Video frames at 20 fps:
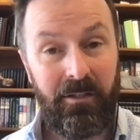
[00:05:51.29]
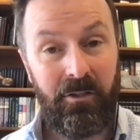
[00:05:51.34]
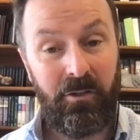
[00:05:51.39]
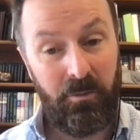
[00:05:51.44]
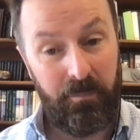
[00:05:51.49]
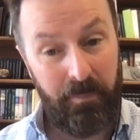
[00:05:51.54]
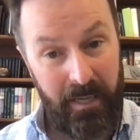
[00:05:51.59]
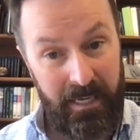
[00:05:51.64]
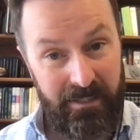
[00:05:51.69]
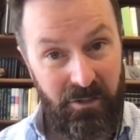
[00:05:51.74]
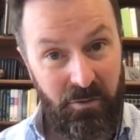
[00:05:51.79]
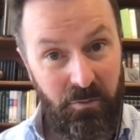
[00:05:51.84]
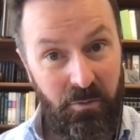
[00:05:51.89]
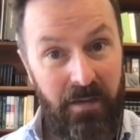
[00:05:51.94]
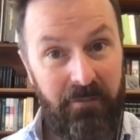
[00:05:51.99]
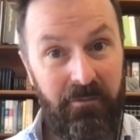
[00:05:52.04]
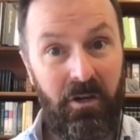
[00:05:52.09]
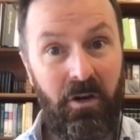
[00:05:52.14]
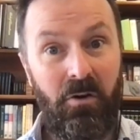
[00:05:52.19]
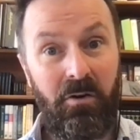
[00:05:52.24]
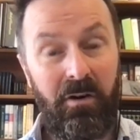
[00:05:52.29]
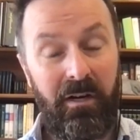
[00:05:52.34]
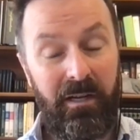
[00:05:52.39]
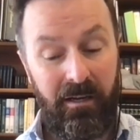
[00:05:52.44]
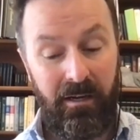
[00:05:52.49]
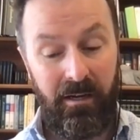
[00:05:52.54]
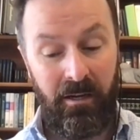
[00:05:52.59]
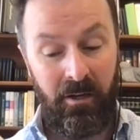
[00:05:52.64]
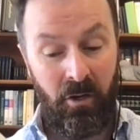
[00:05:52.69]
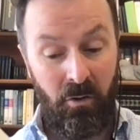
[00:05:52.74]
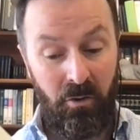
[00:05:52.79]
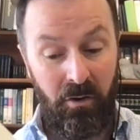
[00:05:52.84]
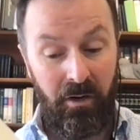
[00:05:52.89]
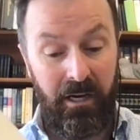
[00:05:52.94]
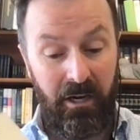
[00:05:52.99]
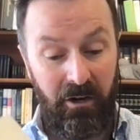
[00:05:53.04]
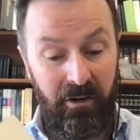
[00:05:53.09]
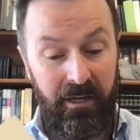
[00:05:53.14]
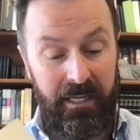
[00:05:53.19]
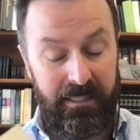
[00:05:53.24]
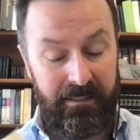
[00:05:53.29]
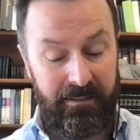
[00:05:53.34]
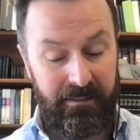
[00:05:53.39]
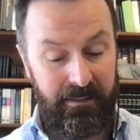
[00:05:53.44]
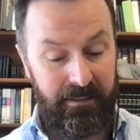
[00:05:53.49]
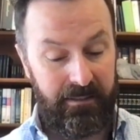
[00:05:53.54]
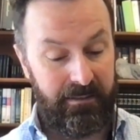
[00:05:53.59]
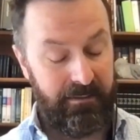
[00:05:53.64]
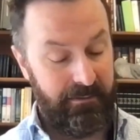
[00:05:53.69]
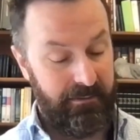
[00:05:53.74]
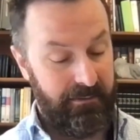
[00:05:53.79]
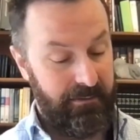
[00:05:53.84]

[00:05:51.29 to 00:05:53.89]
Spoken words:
who passed away of a coronary incident